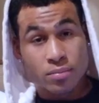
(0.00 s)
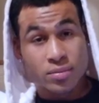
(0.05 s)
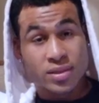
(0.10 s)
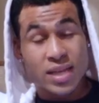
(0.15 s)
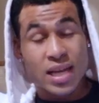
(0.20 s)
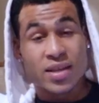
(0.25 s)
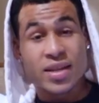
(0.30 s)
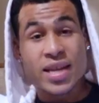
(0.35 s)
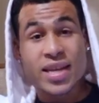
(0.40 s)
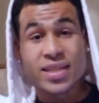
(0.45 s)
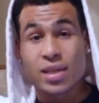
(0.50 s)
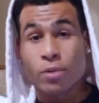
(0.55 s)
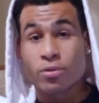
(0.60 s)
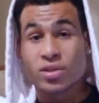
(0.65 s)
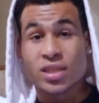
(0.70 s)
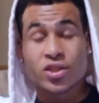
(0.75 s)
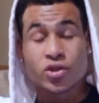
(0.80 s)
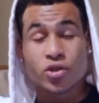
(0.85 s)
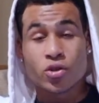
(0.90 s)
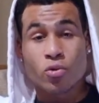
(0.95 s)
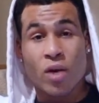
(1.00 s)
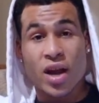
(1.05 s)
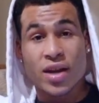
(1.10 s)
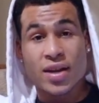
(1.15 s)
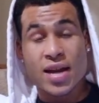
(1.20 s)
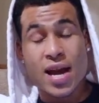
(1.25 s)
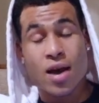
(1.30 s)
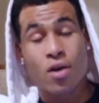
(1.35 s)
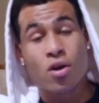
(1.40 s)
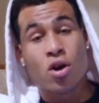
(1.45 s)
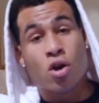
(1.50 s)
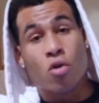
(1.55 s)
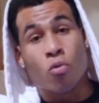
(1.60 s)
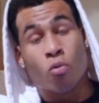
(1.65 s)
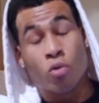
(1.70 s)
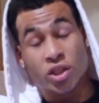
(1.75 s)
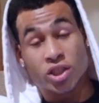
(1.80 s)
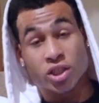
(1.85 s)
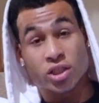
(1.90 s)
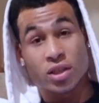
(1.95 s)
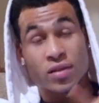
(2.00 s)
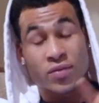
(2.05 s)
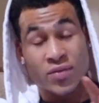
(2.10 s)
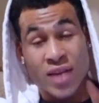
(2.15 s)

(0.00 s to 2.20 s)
techniques that we're teaching you right now, which